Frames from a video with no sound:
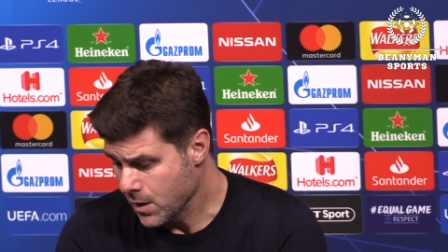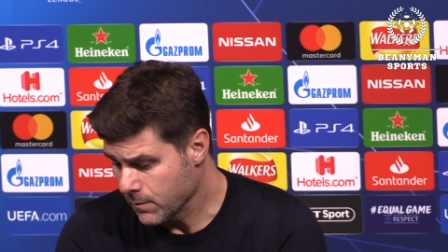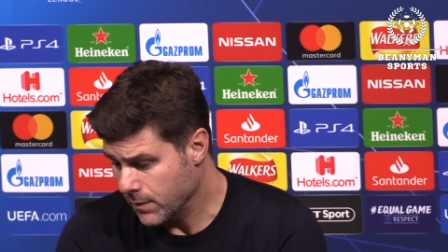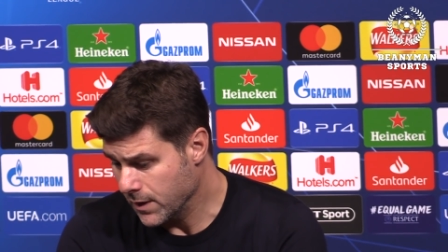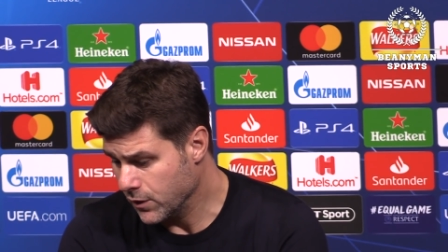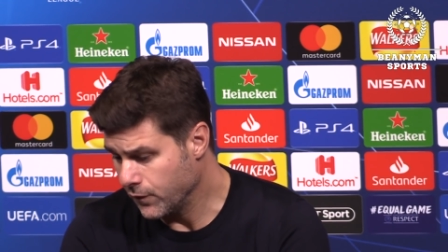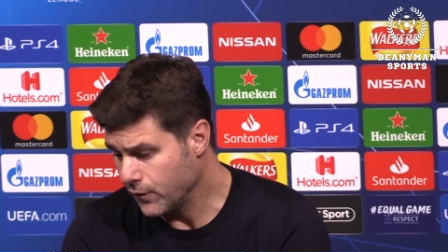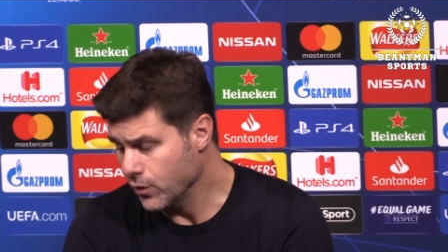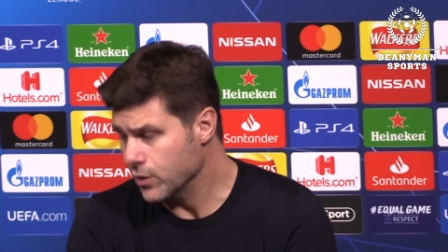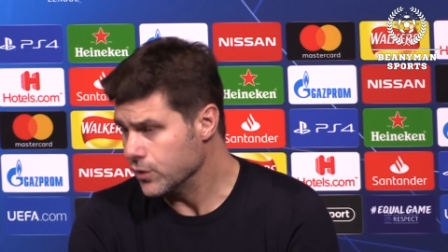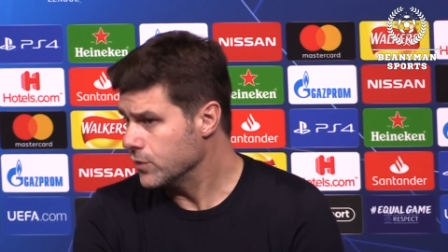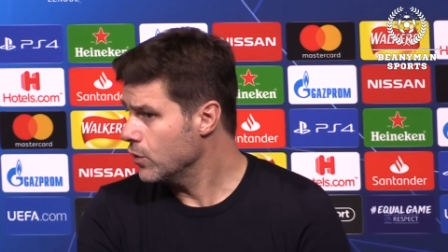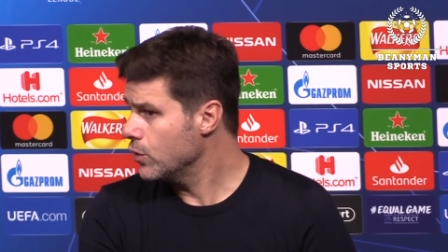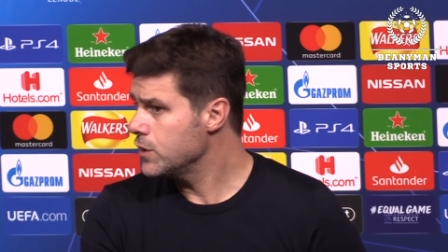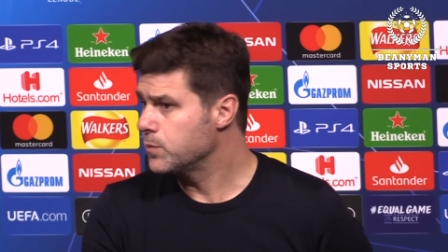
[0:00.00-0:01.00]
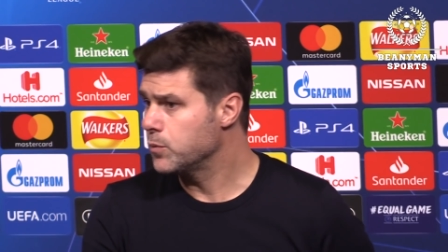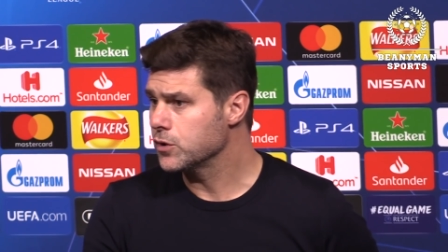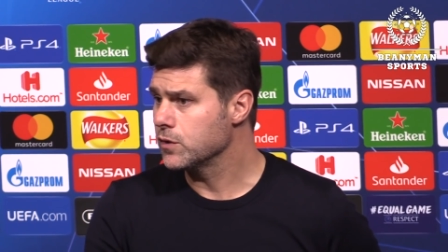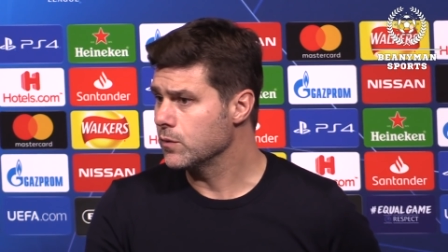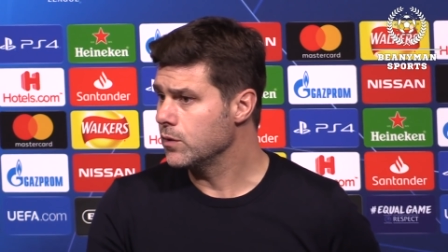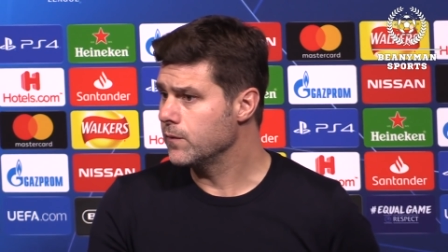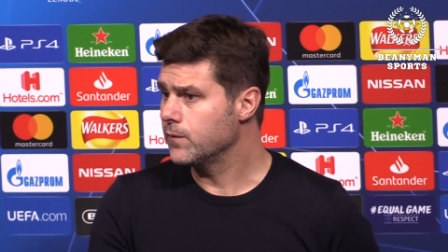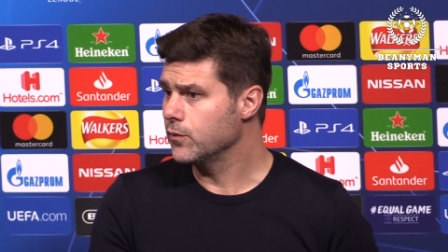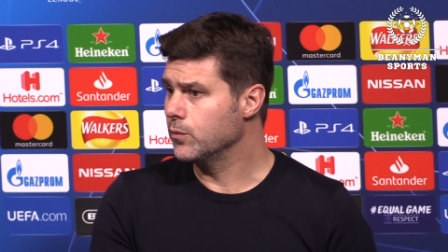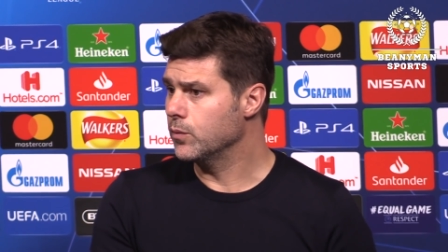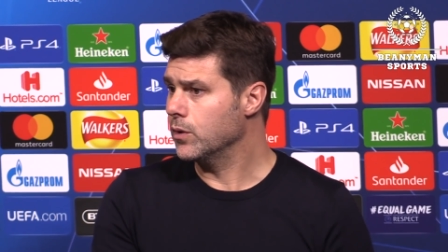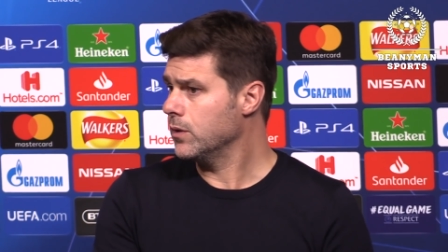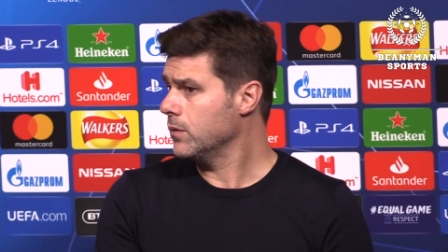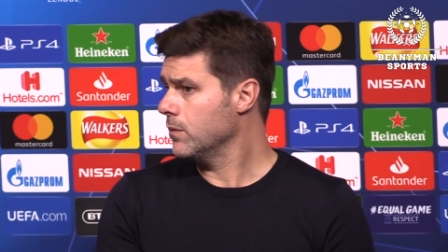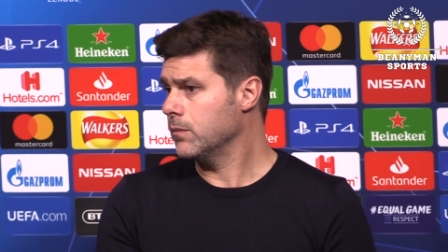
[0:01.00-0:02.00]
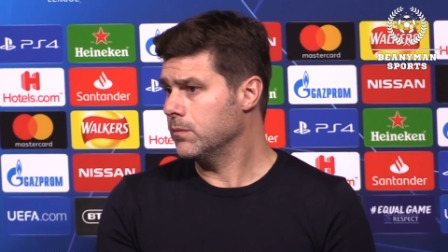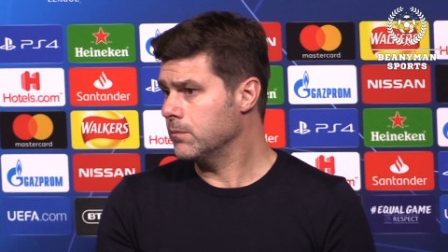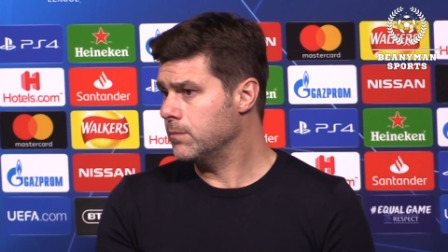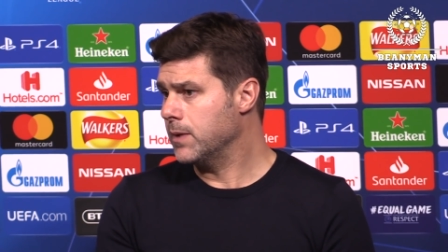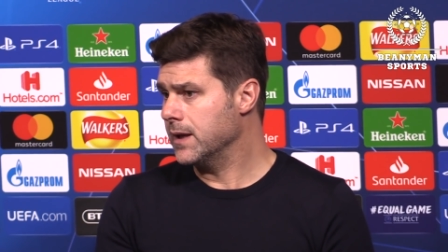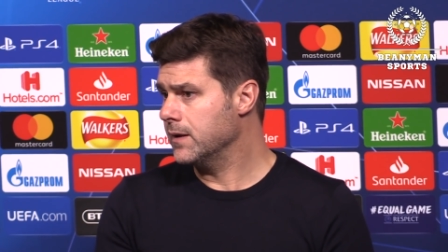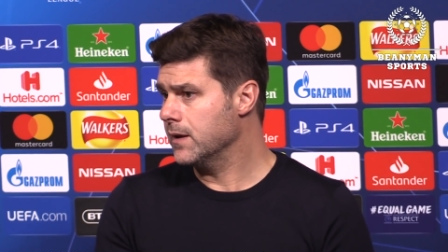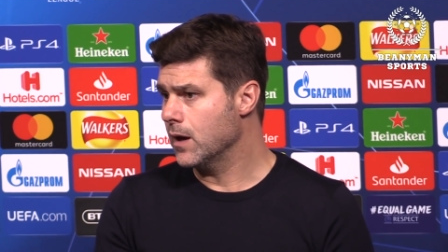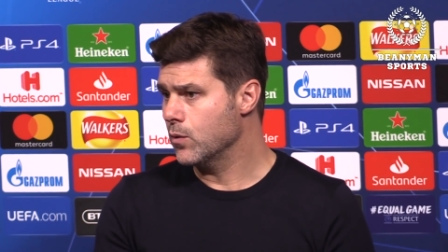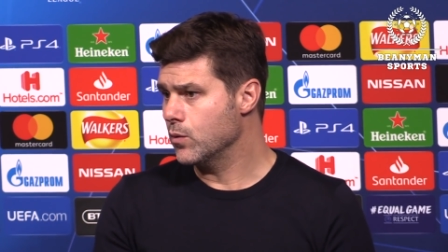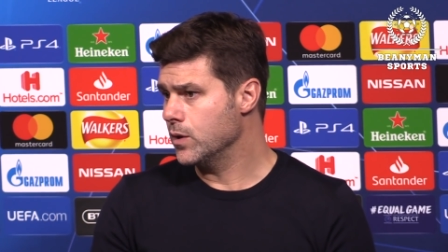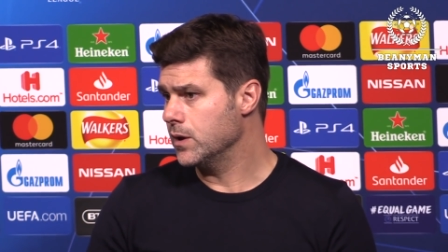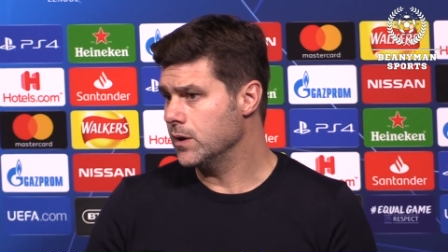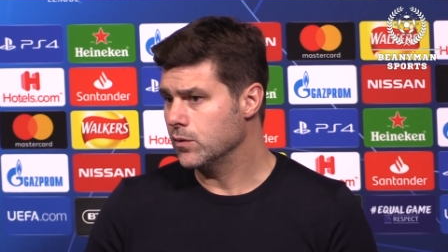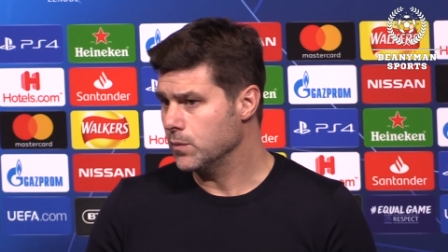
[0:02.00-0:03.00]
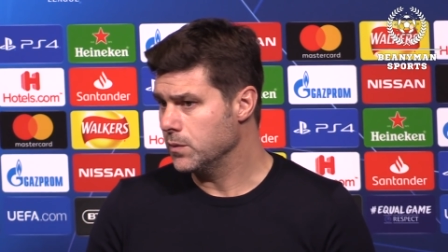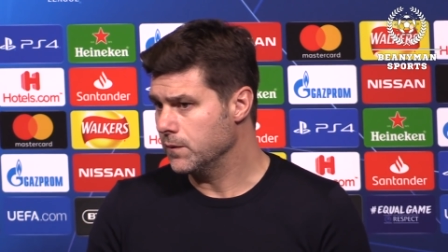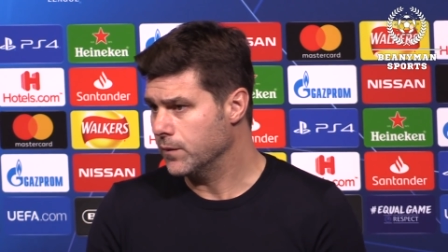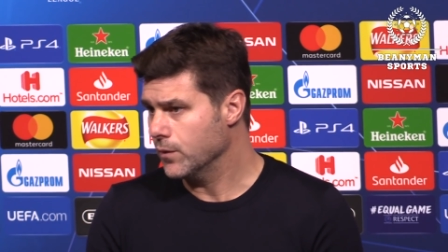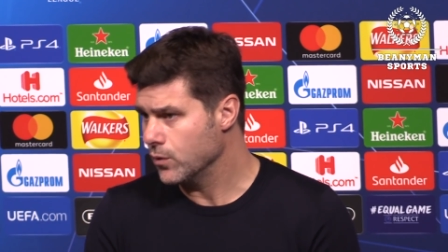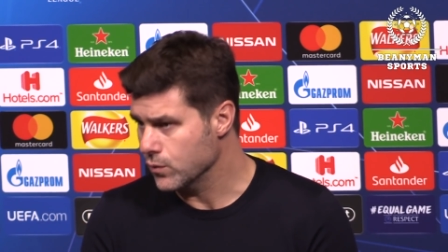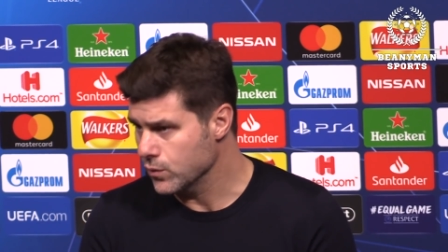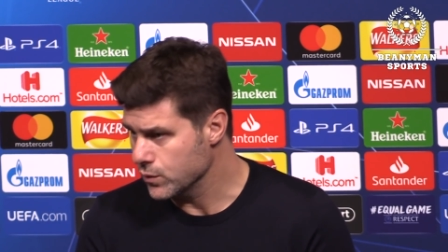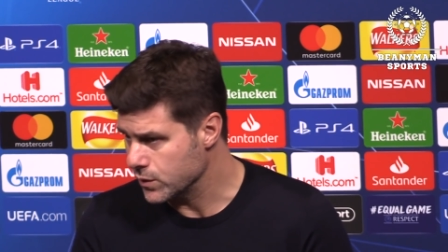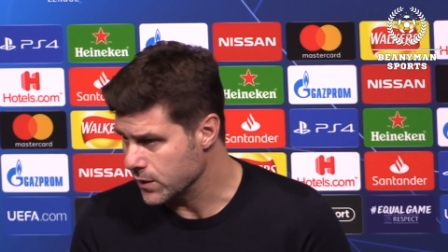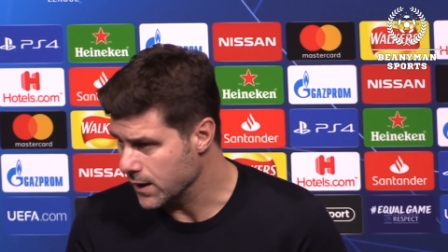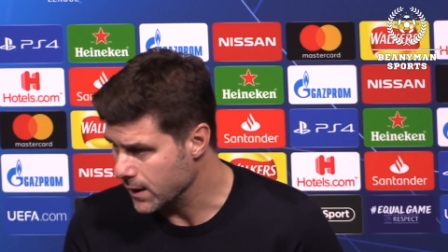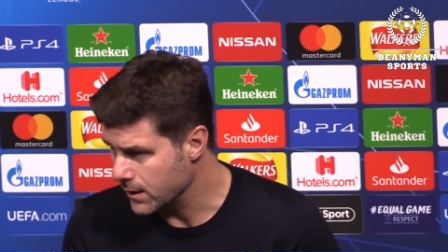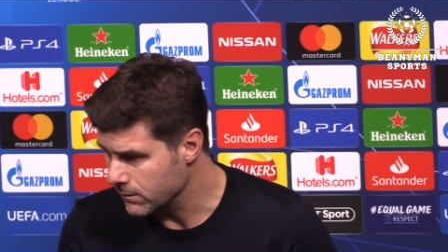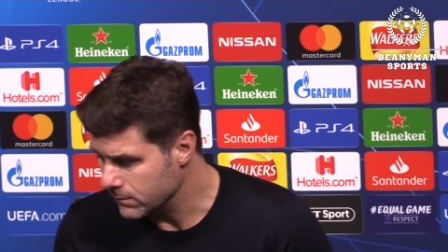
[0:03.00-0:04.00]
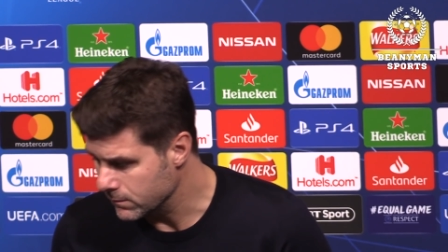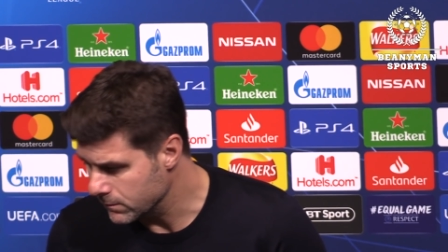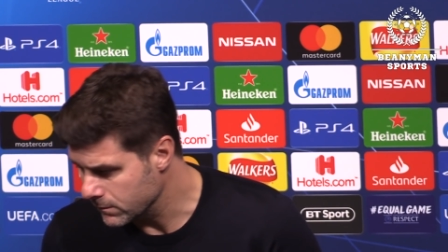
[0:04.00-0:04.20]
but of course, all is possible in football. But now we need to be focused um,